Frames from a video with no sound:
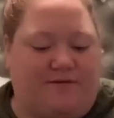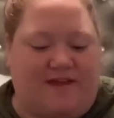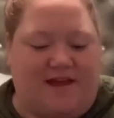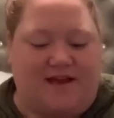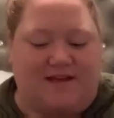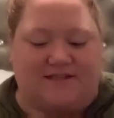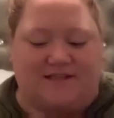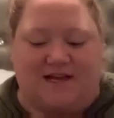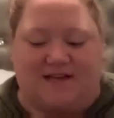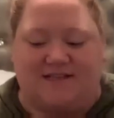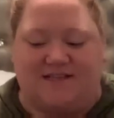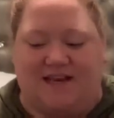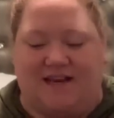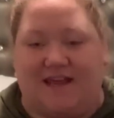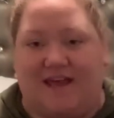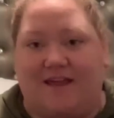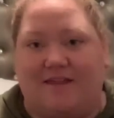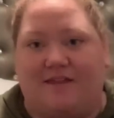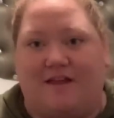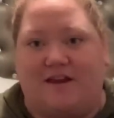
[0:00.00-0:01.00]
this. I did
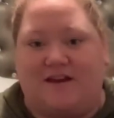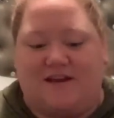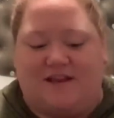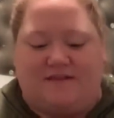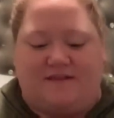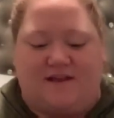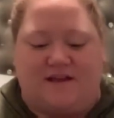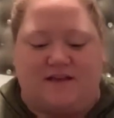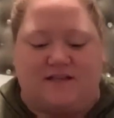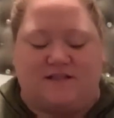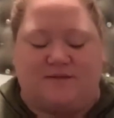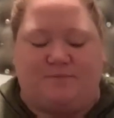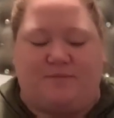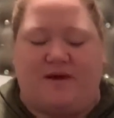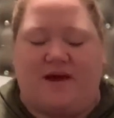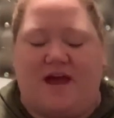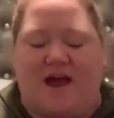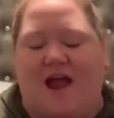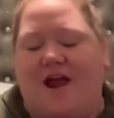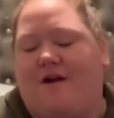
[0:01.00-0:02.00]
get London these,
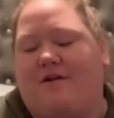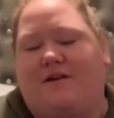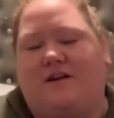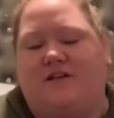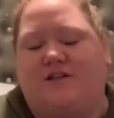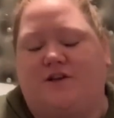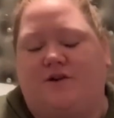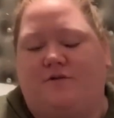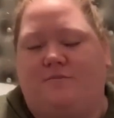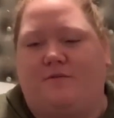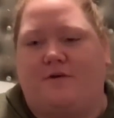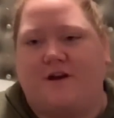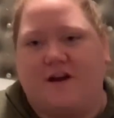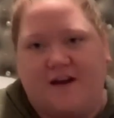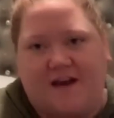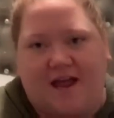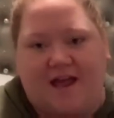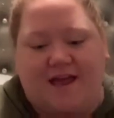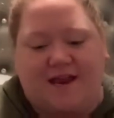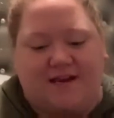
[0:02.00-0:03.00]
but I already showed
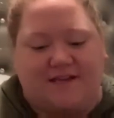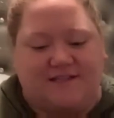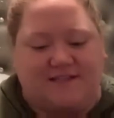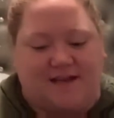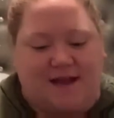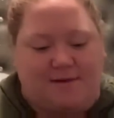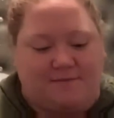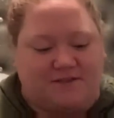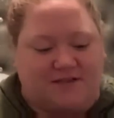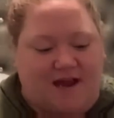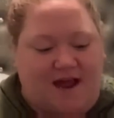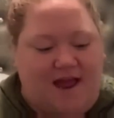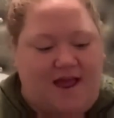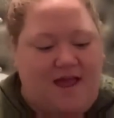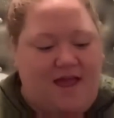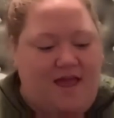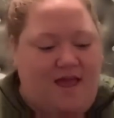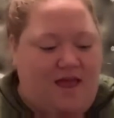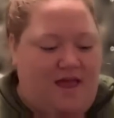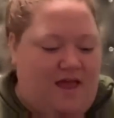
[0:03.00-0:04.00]
Bernadette in a Snapchat.
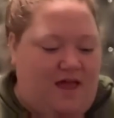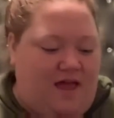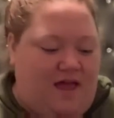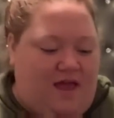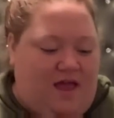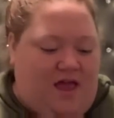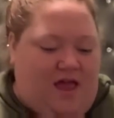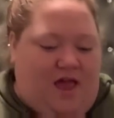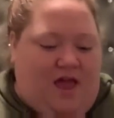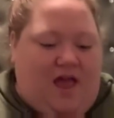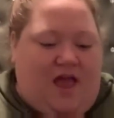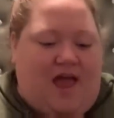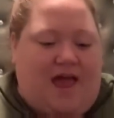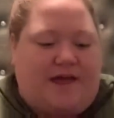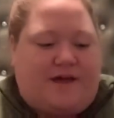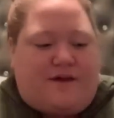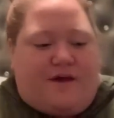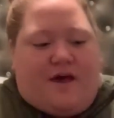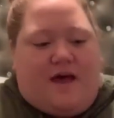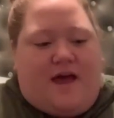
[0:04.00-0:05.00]

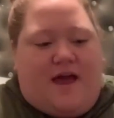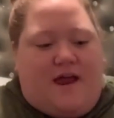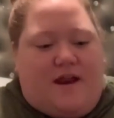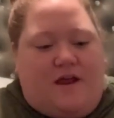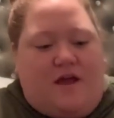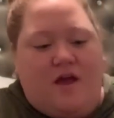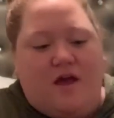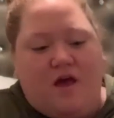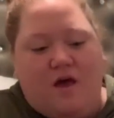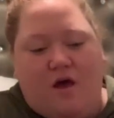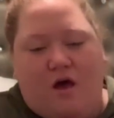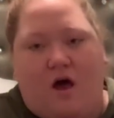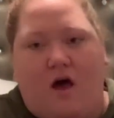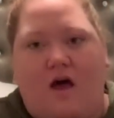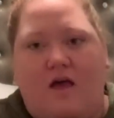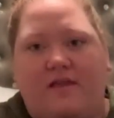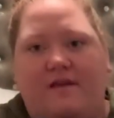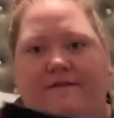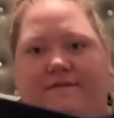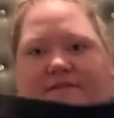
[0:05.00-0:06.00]
I got
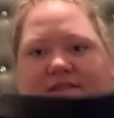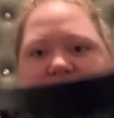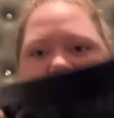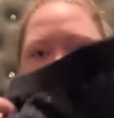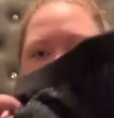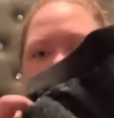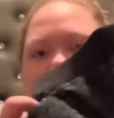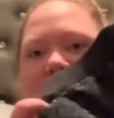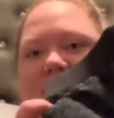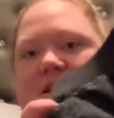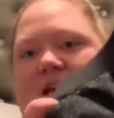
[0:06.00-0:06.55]
all of these